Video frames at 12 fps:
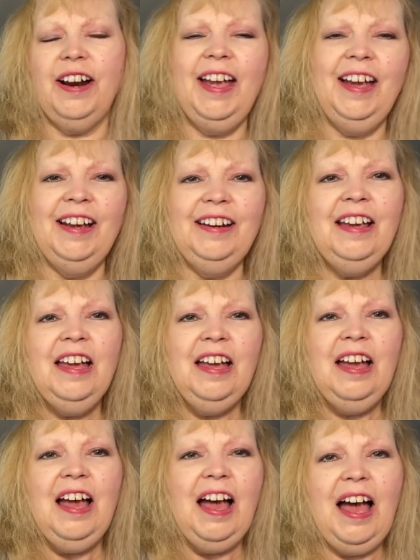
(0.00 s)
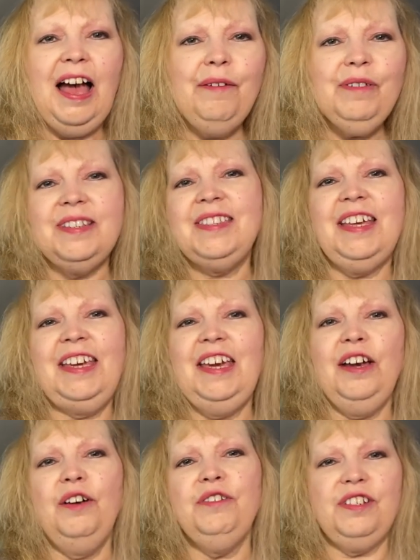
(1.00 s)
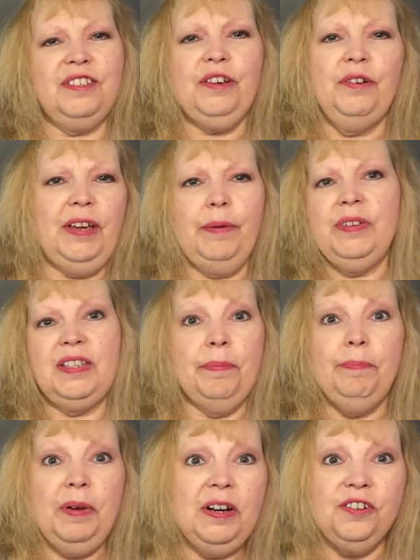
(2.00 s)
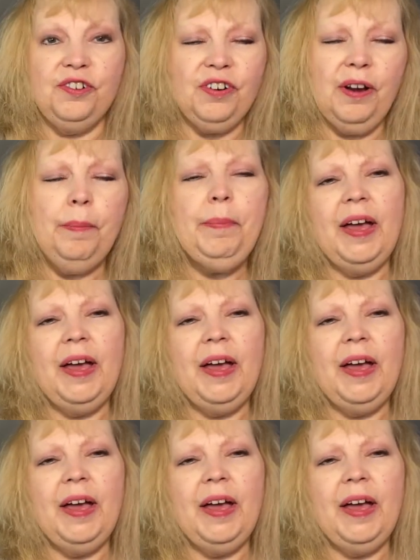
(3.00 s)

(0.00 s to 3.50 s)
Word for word: And I was thinking, i oh, just go get me some Benadryl.